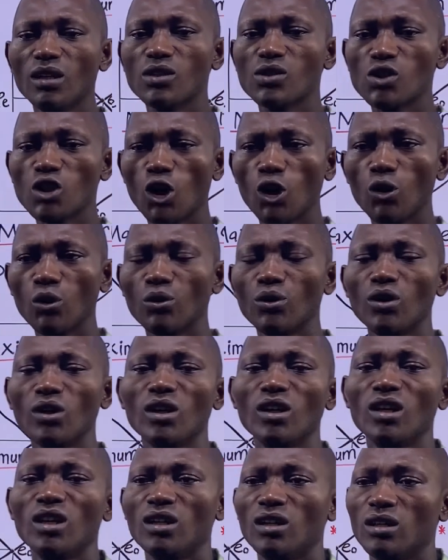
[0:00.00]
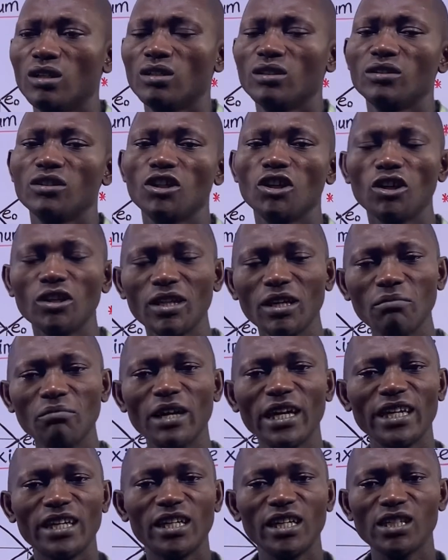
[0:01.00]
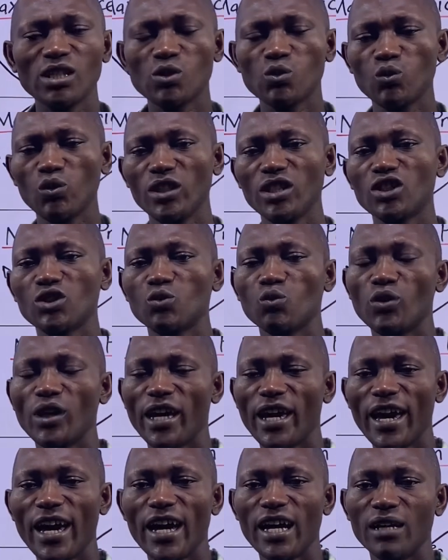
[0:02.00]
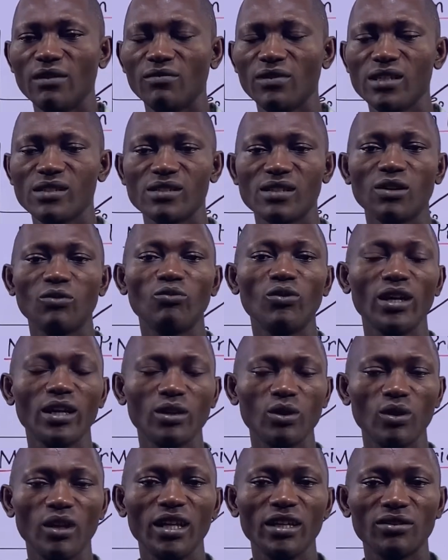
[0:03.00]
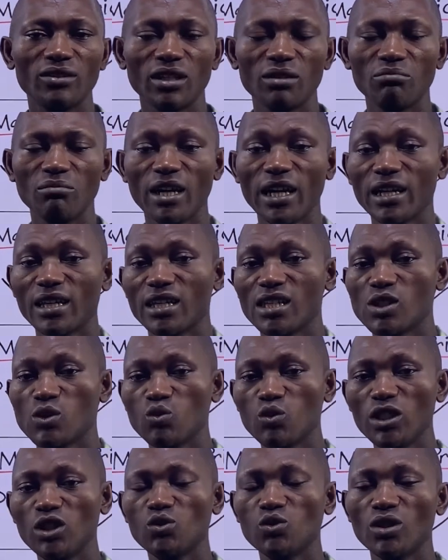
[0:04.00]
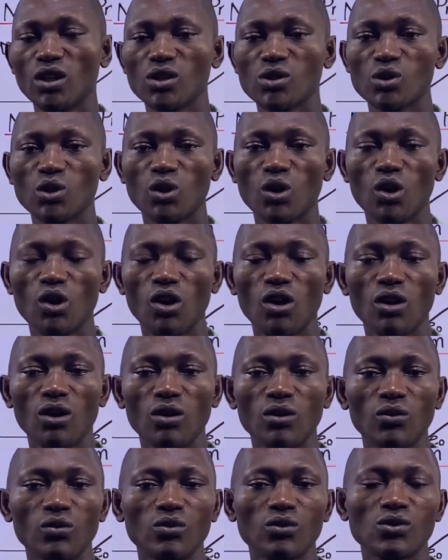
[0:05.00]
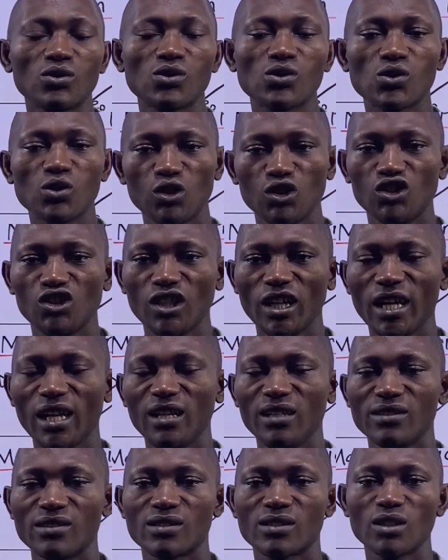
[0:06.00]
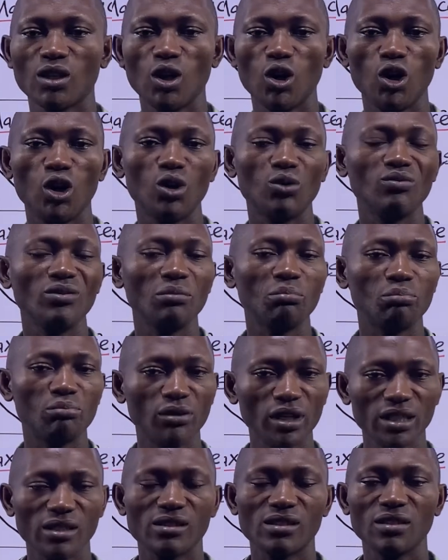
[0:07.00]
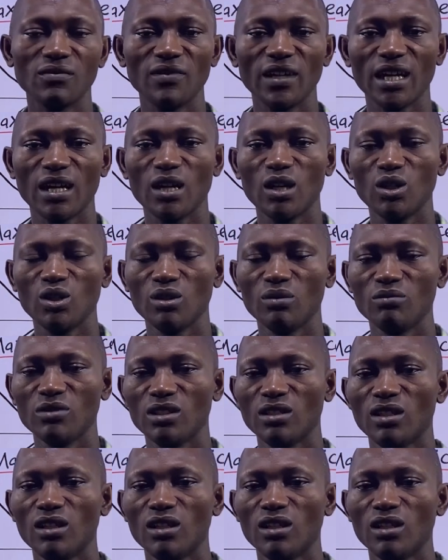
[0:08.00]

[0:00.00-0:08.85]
So the other market which we have is the regulated market, which we also call socialist or repressive economy.